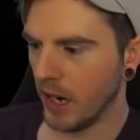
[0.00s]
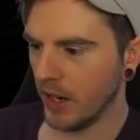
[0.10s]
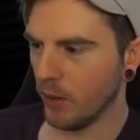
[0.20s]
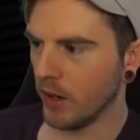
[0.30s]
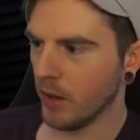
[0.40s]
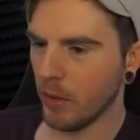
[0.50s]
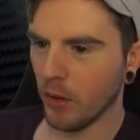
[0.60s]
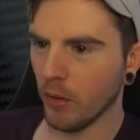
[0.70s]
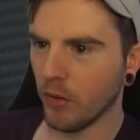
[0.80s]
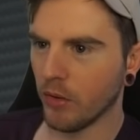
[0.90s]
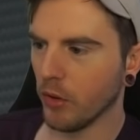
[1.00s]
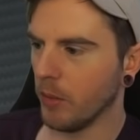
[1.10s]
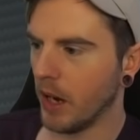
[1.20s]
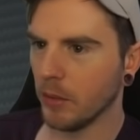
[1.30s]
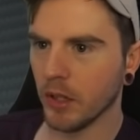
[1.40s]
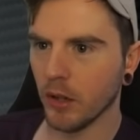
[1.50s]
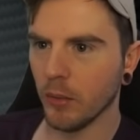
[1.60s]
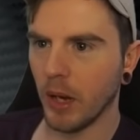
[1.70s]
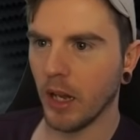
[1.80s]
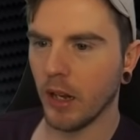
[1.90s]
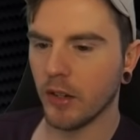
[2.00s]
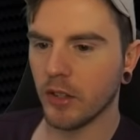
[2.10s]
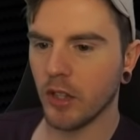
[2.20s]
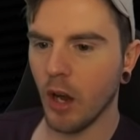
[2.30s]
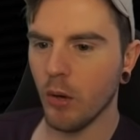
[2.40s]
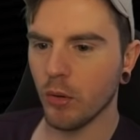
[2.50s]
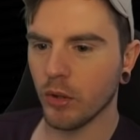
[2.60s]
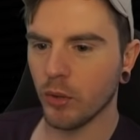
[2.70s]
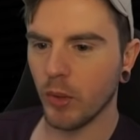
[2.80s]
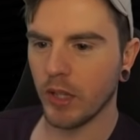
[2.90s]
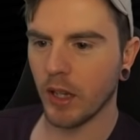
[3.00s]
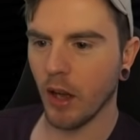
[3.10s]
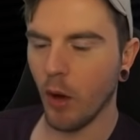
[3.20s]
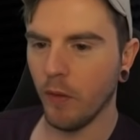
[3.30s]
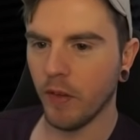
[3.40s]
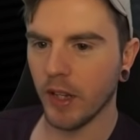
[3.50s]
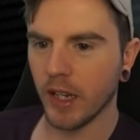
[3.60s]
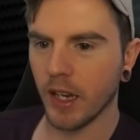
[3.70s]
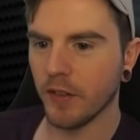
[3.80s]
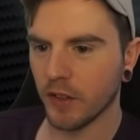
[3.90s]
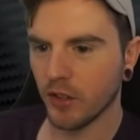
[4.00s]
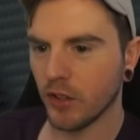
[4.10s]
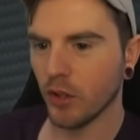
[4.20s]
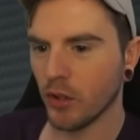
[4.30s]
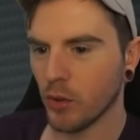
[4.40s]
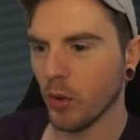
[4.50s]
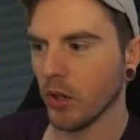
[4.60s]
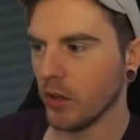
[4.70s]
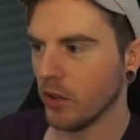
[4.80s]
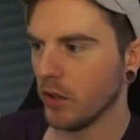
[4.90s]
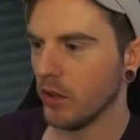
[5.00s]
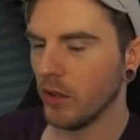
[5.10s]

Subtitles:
Anyone in the booth? Some absolute bell end. Stokes with the hopefully gift, touch wood.